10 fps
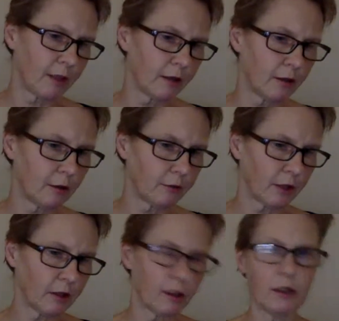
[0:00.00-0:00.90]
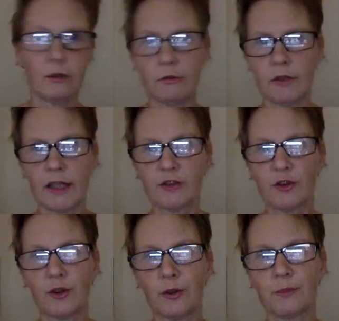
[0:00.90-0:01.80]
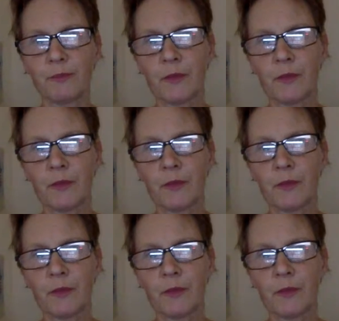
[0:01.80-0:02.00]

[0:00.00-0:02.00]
in the Nirvana Lecture Hall.